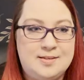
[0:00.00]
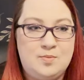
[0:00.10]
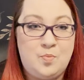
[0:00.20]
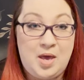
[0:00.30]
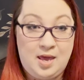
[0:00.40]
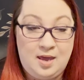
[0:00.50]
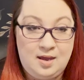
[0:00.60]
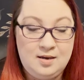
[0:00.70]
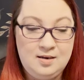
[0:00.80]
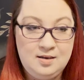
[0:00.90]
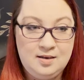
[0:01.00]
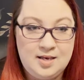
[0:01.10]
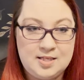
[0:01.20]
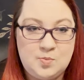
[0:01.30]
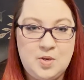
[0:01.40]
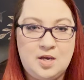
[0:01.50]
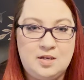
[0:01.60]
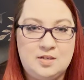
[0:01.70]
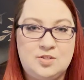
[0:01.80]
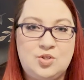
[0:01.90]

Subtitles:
in pain, it's because